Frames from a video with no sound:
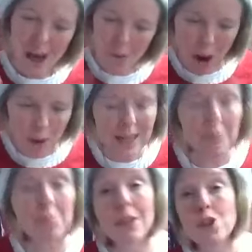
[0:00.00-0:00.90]
and why we
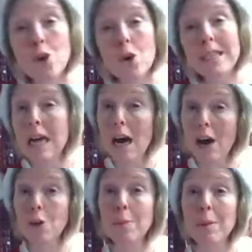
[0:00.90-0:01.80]
can bring joy into
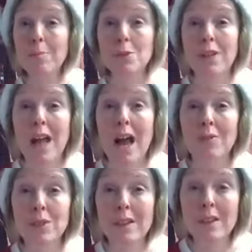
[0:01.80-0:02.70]
other people's
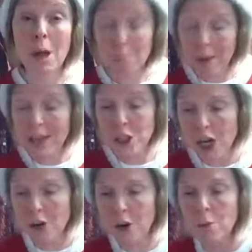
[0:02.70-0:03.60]
lives by
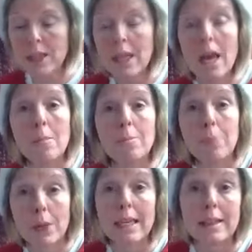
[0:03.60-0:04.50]
sharing with them
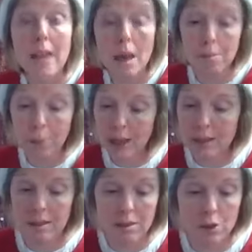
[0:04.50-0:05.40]
and bringing them
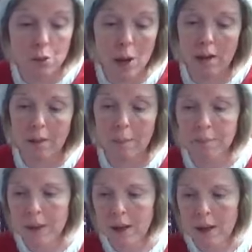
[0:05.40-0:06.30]
presents as well.
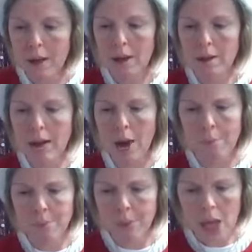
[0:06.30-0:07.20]

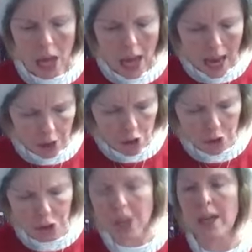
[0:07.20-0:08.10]
Now, how do
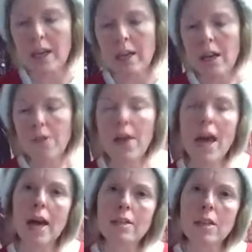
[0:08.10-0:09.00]
you think
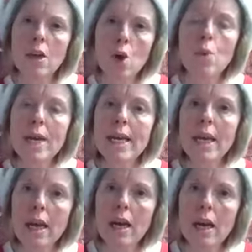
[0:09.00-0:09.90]
that
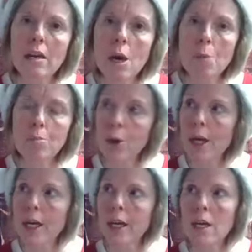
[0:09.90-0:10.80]
we can
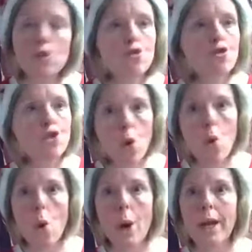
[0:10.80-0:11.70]
bring
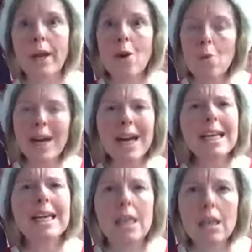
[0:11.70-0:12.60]
joy? What
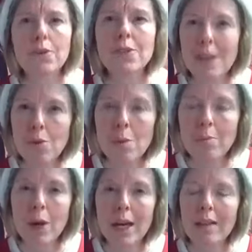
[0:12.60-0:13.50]
kind of gifts can we
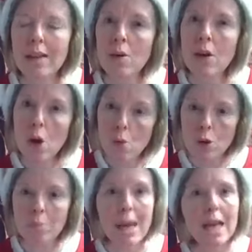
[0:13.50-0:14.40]
bring that
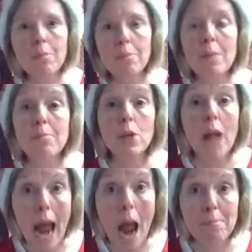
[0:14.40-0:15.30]
would make people
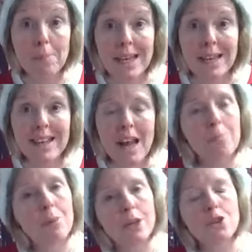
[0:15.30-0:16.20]
happy
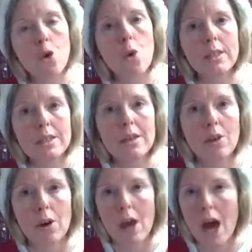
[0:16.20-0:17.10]
and bring joy
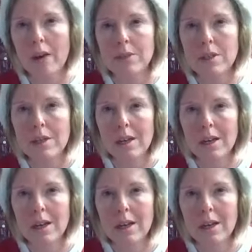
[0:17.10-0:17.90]
into their lives?